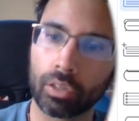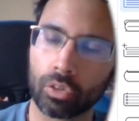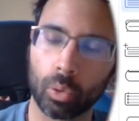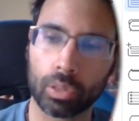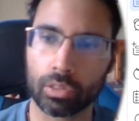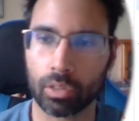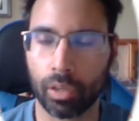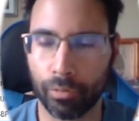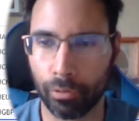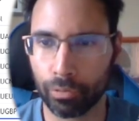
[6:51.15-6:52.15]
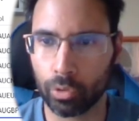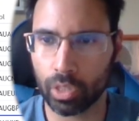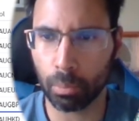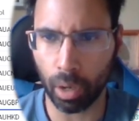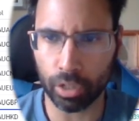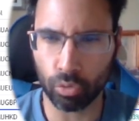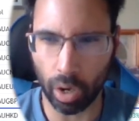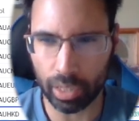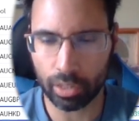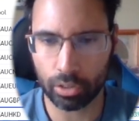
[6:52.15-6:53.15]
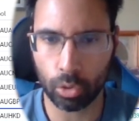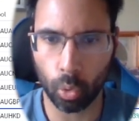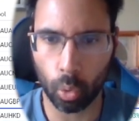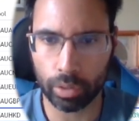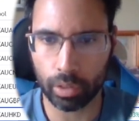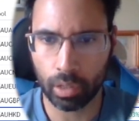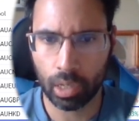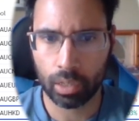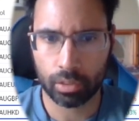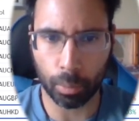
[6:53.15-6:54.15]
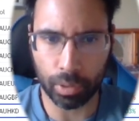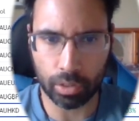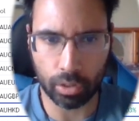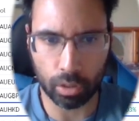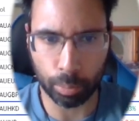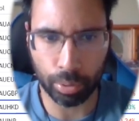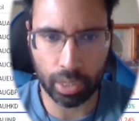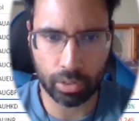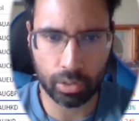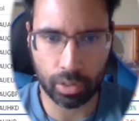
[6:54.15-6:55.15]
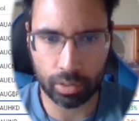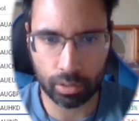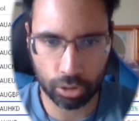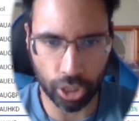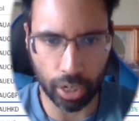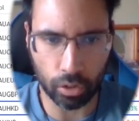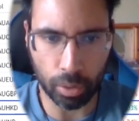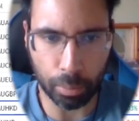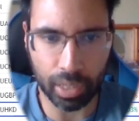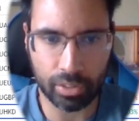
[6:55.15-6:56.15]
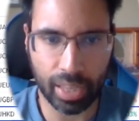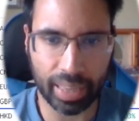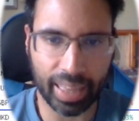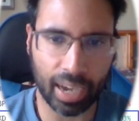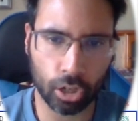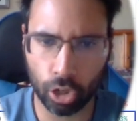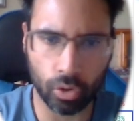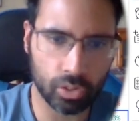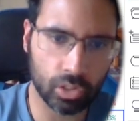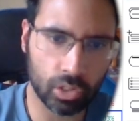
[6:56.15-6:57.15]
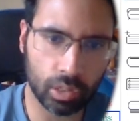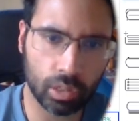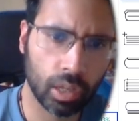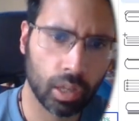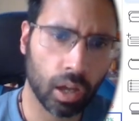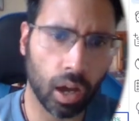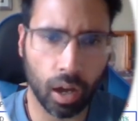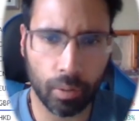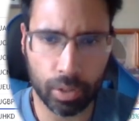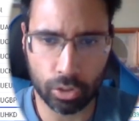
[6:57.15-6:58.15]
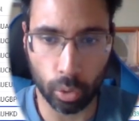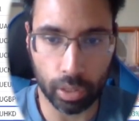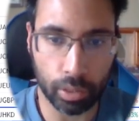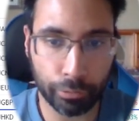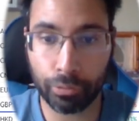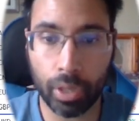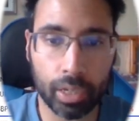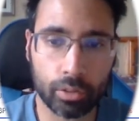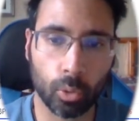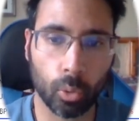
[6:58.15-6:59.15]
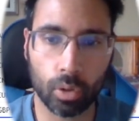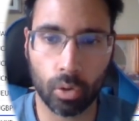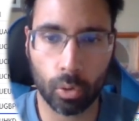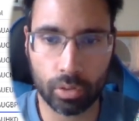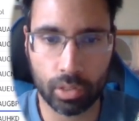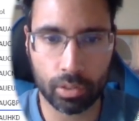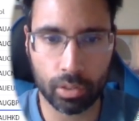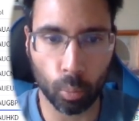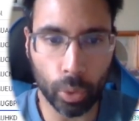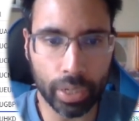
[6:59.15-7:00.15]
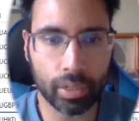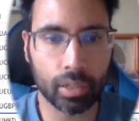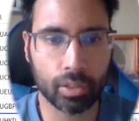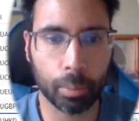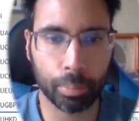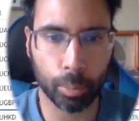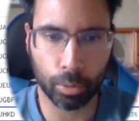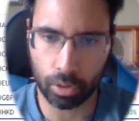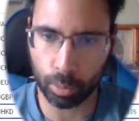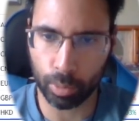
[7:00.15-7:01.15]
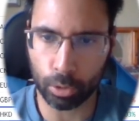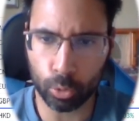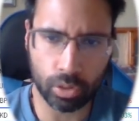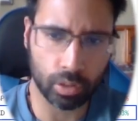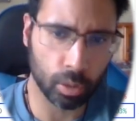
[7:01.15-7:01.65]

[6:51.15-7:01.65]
So it's if you see money running into gold and some of these other places, it generally means that that currency is going to inflate or see some weakness, and people are going to be losing their